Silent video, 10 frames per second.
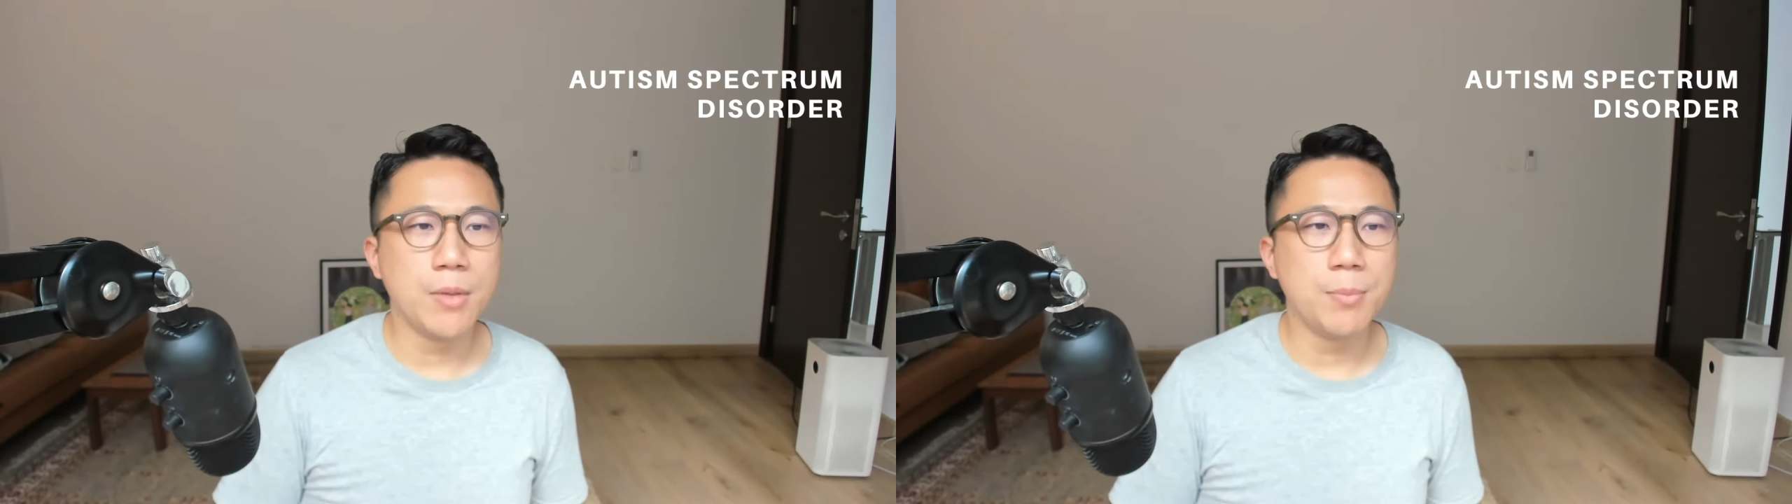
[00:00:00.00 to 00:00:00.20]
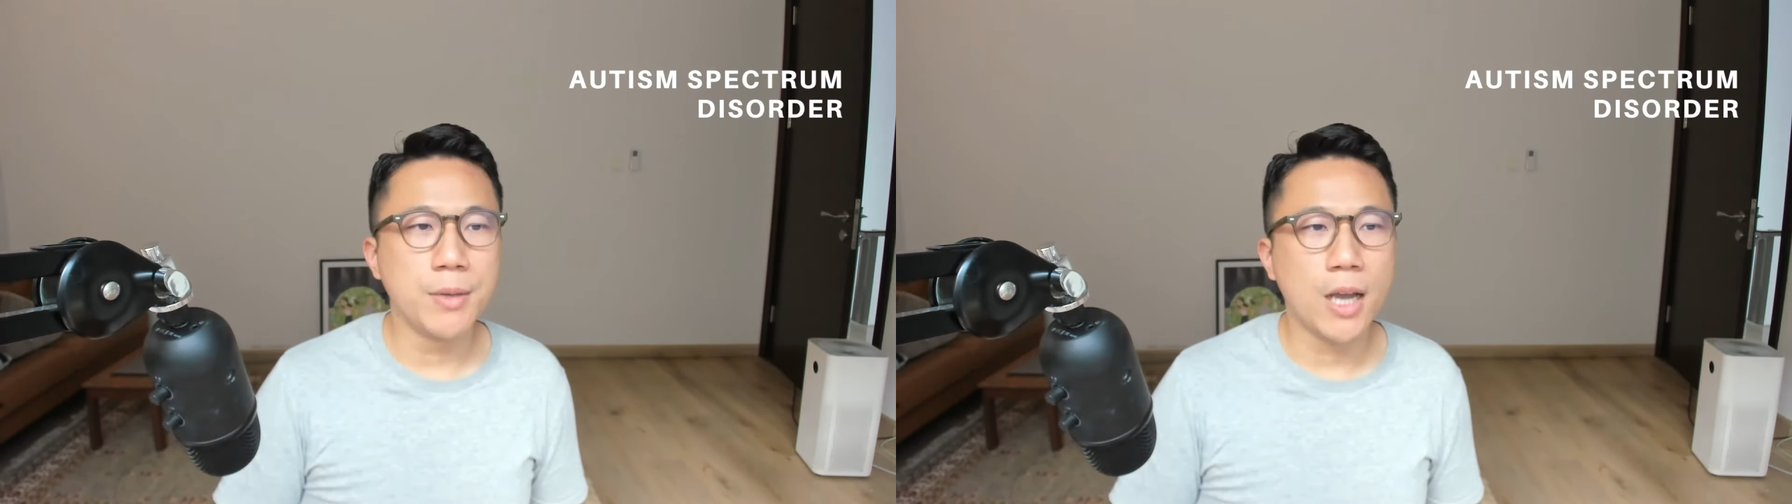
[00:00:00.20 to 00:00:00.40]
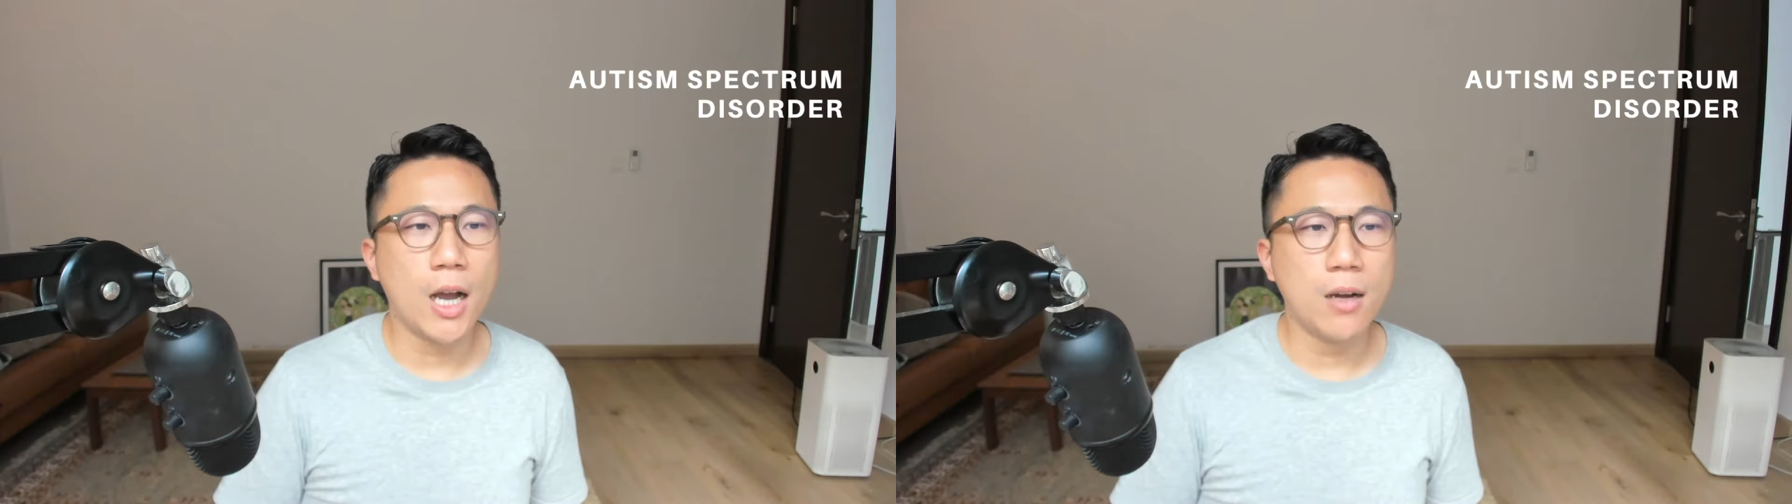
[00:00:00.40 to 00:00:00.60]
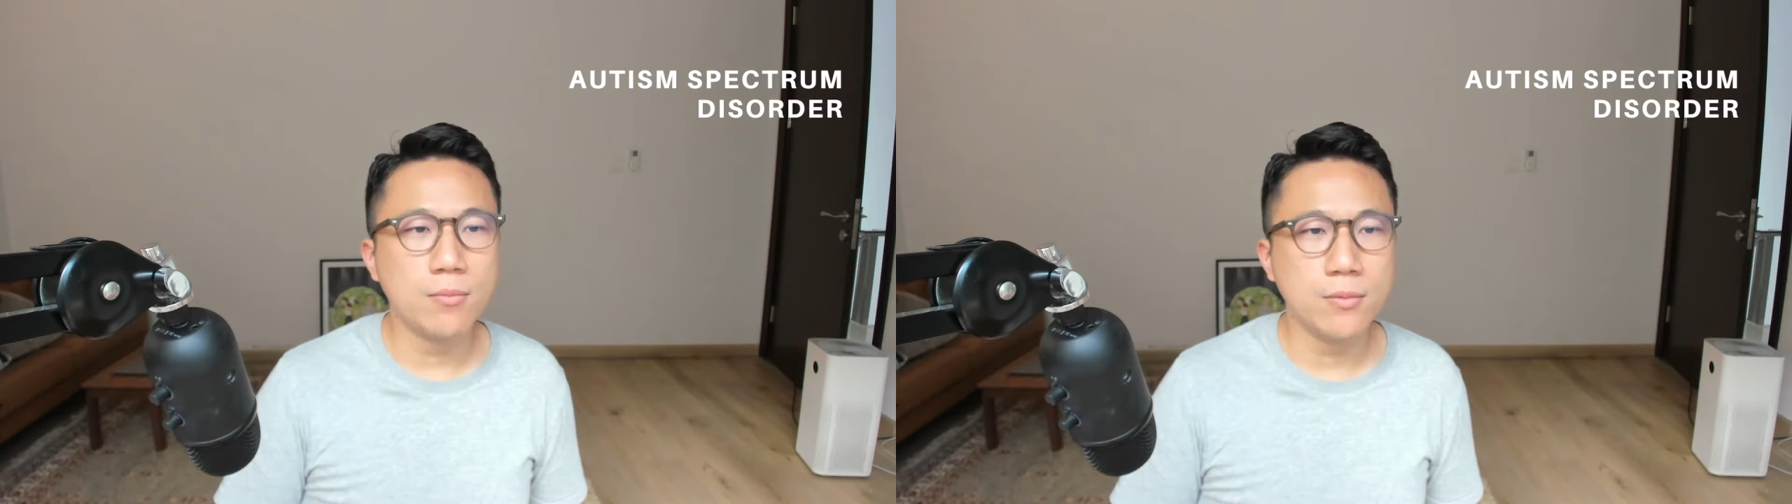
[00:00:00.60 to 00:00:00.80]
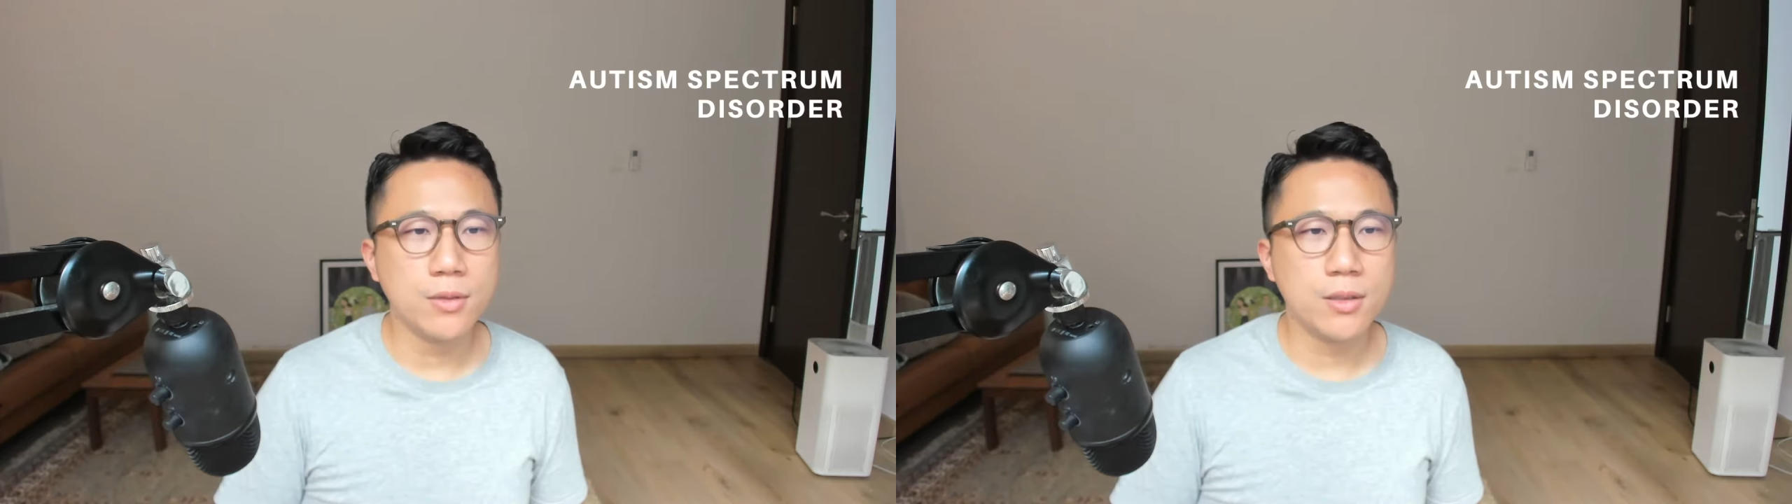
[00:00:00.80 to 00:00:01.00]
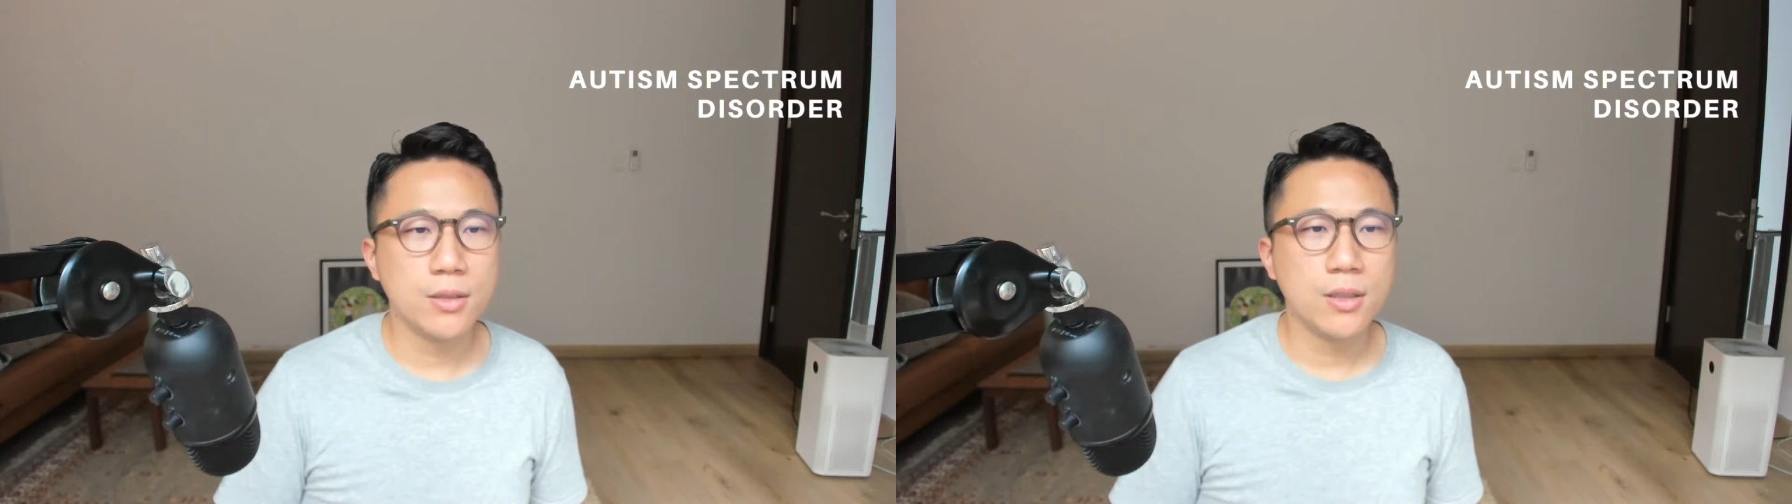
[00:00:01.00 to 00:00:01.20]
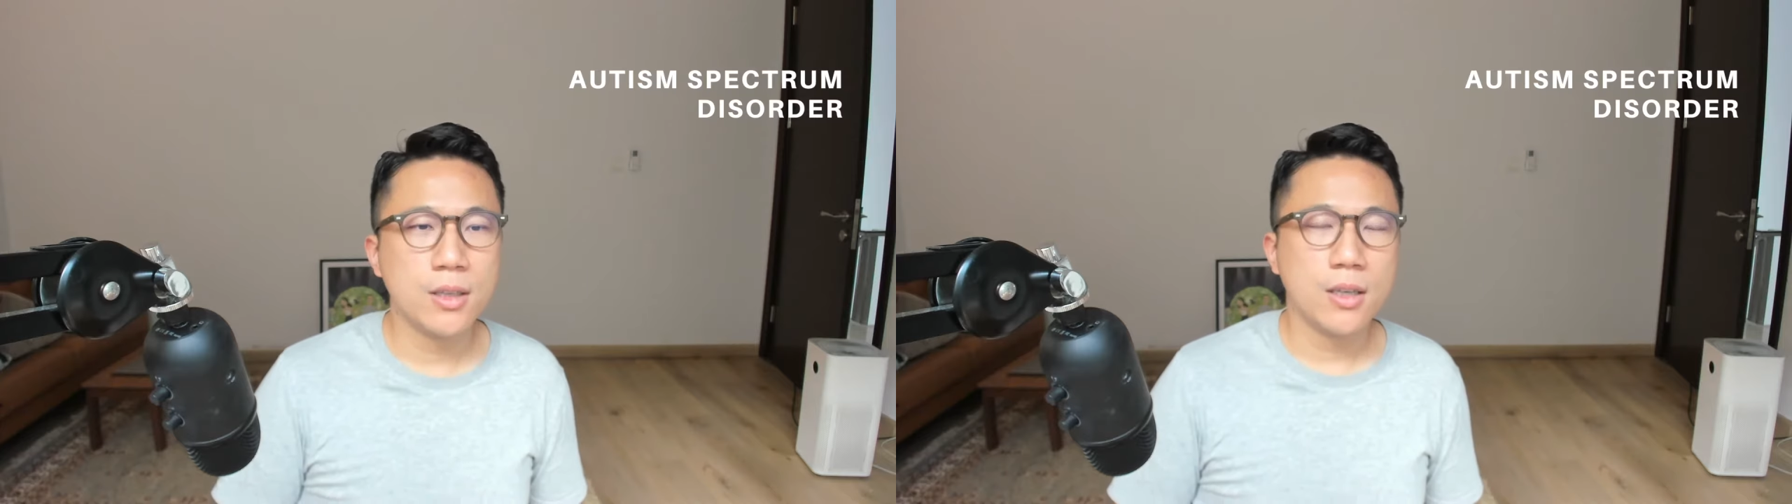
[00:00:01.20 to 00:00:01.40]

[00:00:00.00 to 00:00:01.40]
it becomes